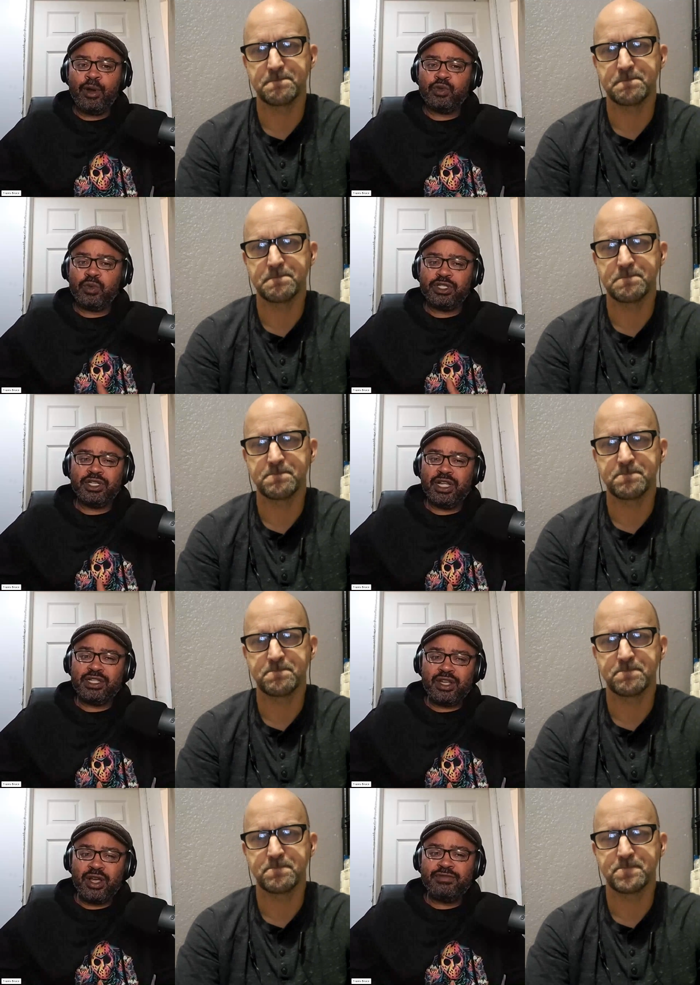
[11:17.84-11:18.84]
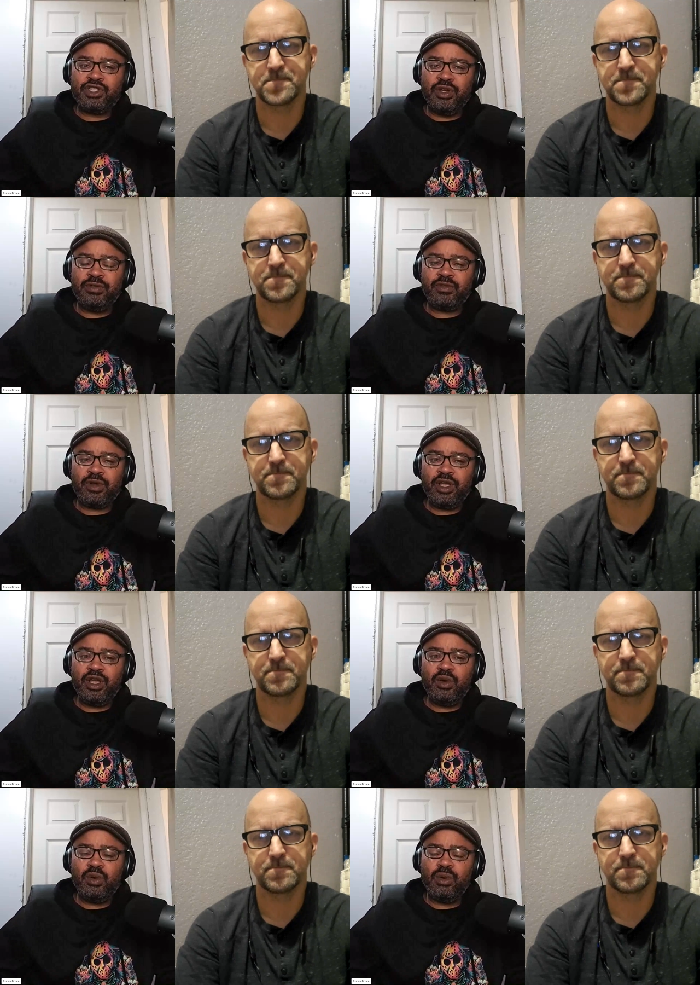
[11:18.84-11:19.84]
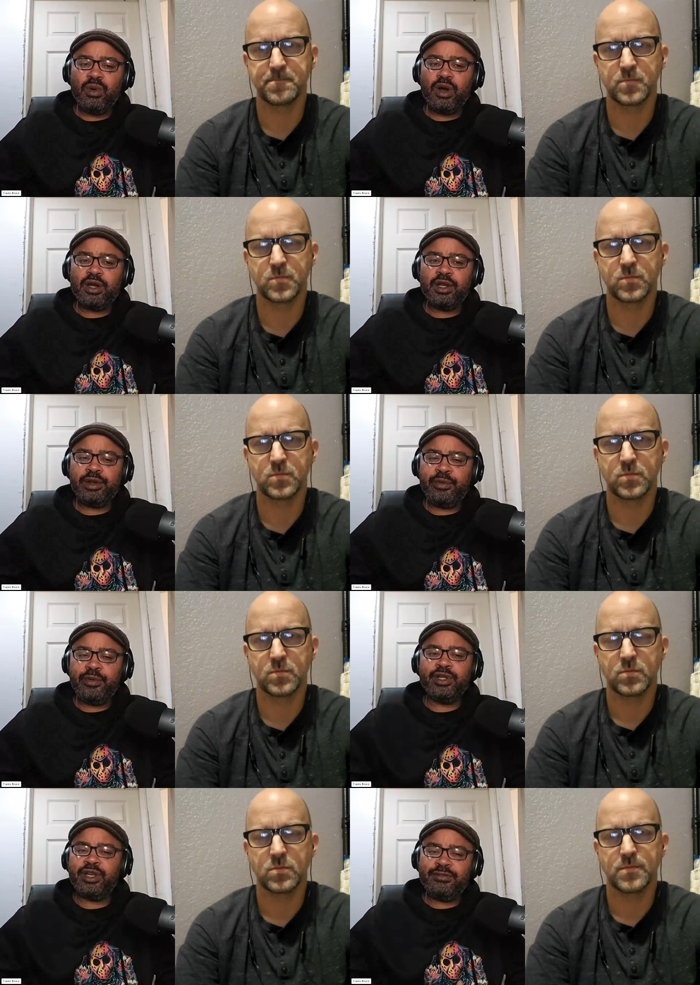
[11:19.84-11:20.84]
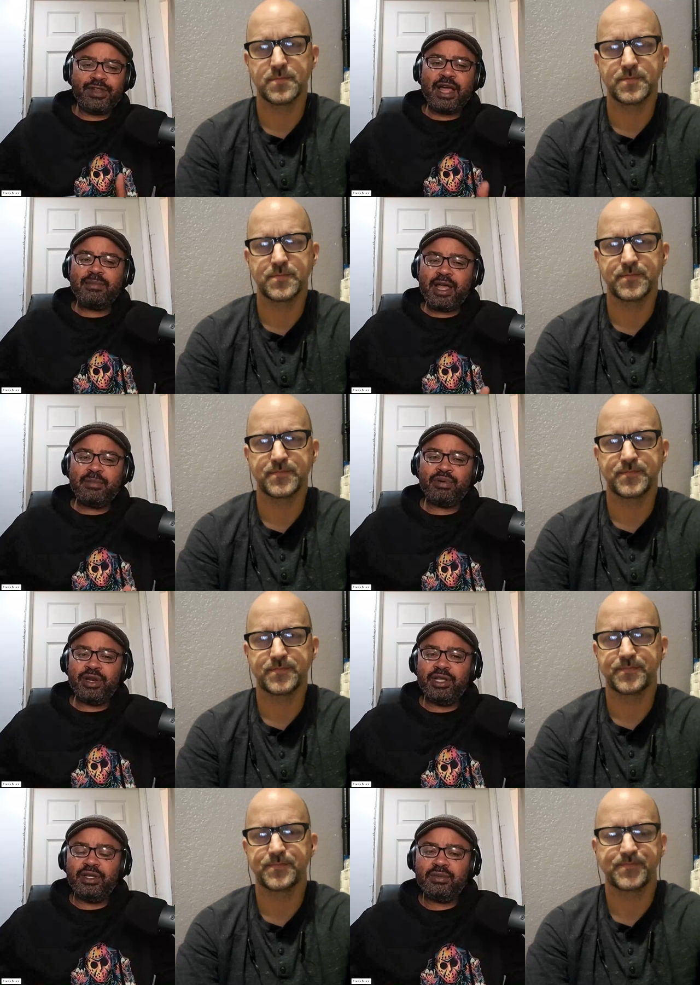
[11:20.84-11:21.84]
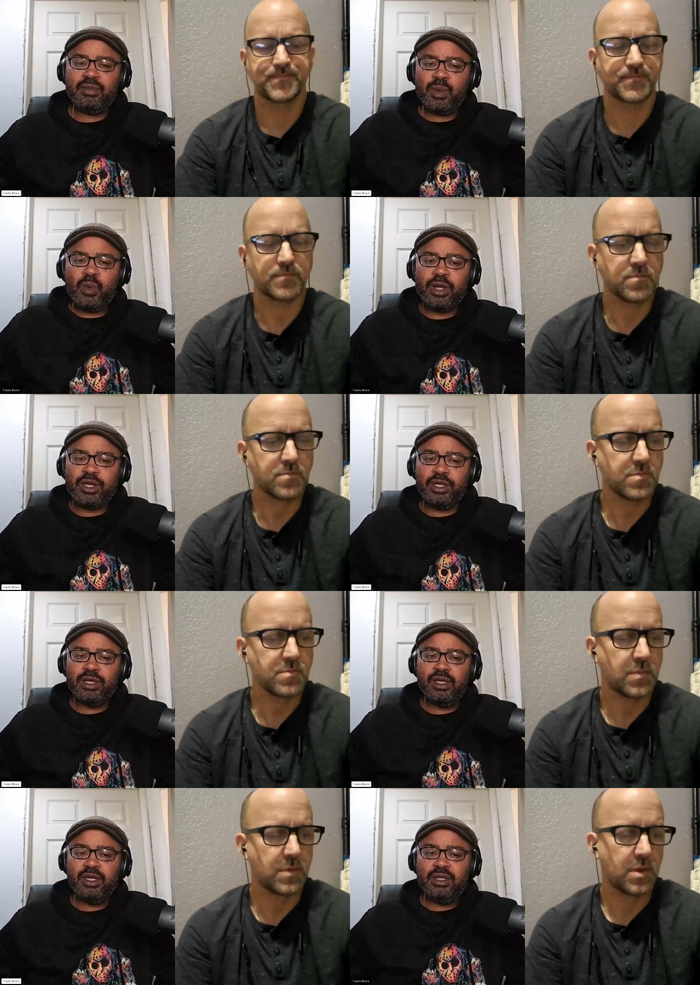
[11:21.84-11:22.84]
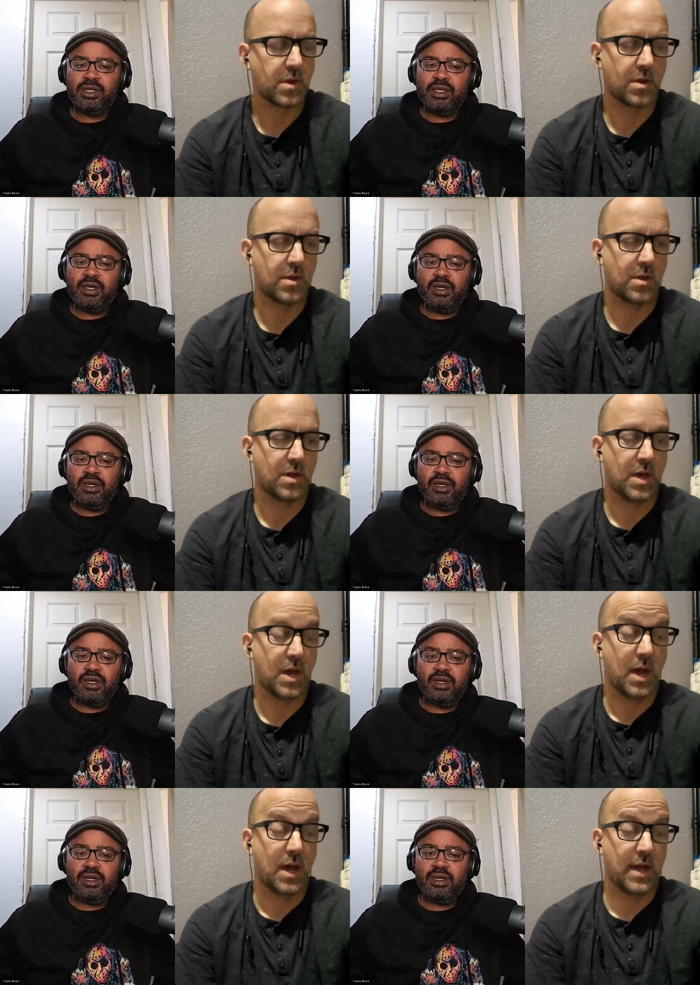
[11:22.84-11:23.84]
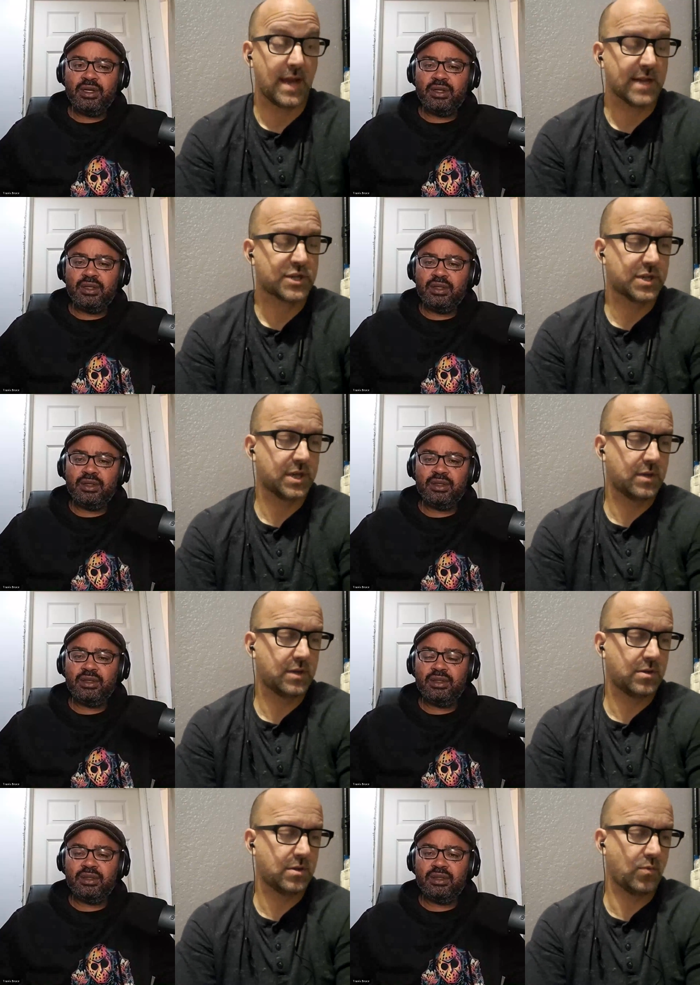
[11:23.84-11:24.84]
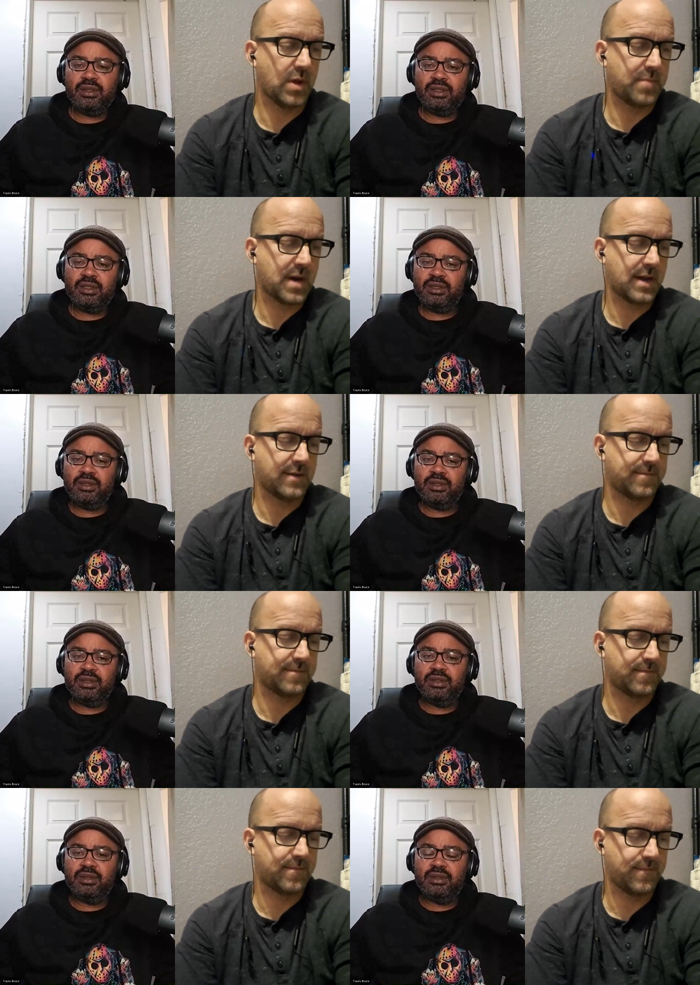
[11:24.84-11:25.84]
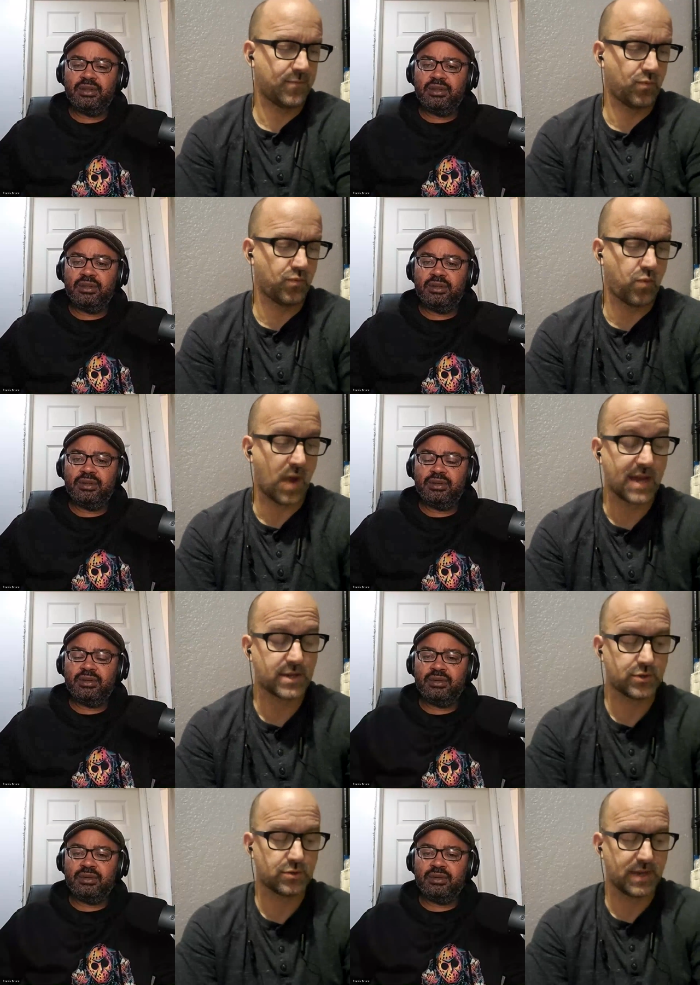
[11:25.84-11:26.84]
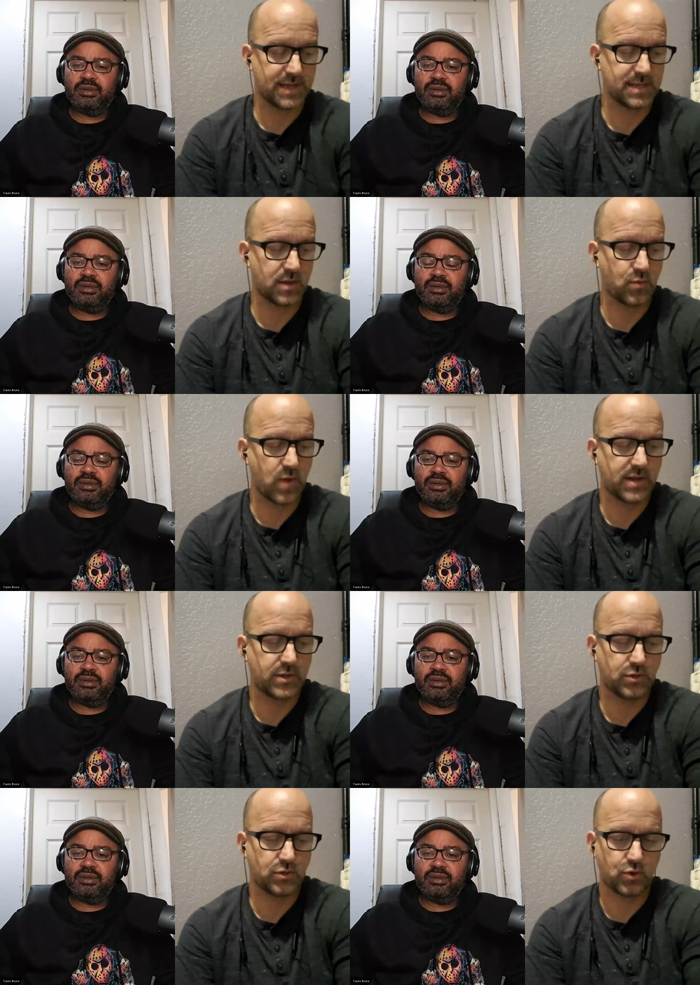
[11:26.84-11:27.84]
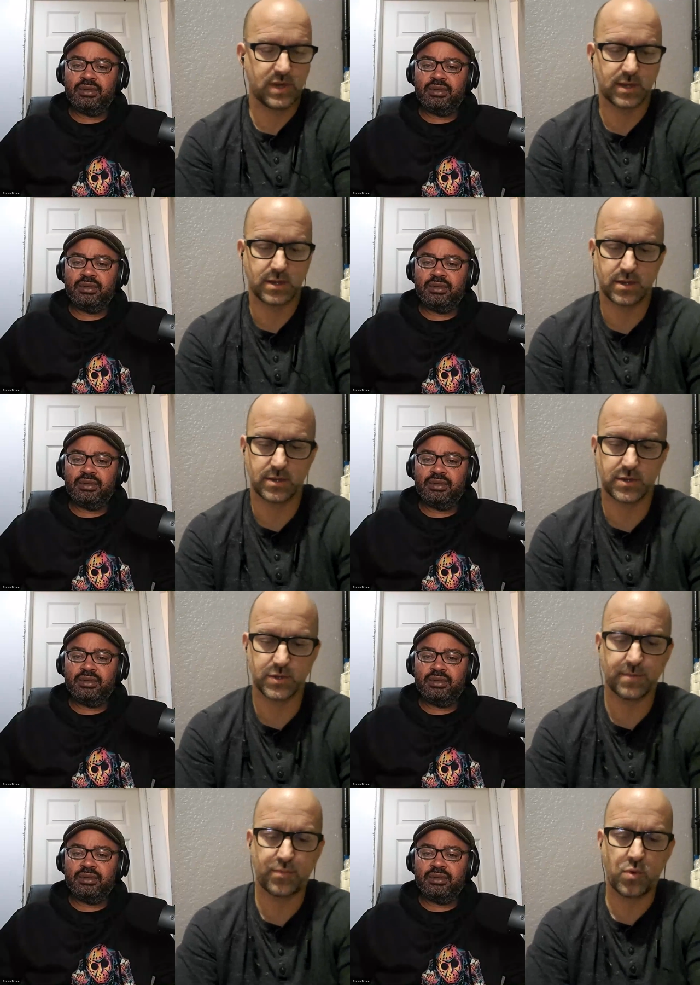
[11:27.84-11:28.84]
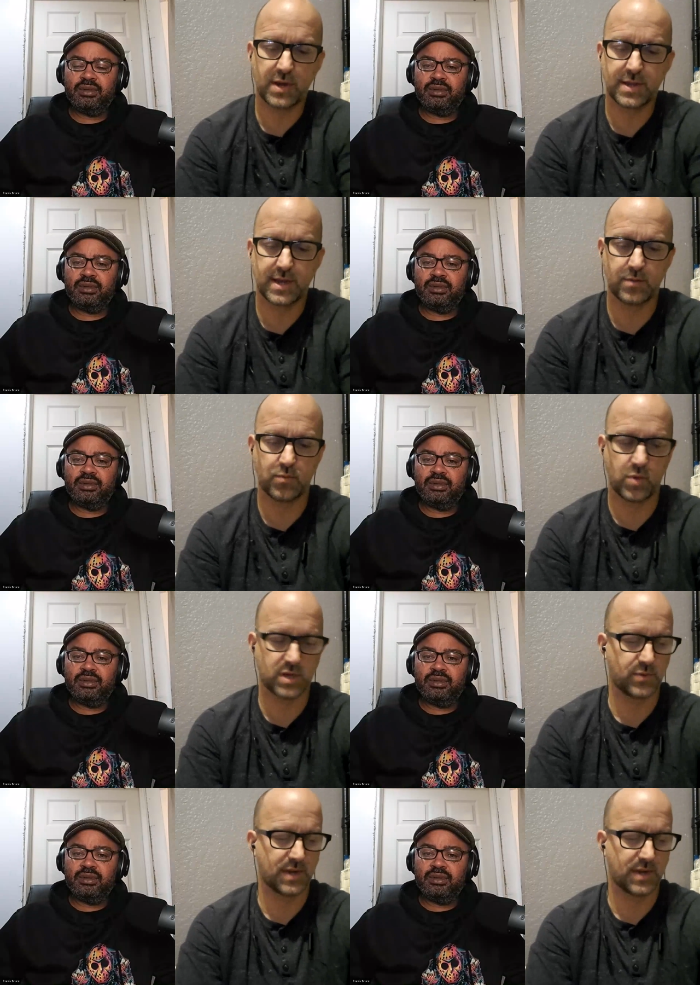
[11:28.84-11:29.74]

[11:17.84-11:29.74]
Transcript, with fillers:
Speaker 1: Murders, was it a tough shoot for you, or or did it fly by pretty quickly?
Speaker 2: It actually went by way too easy and way too quick to the point that once we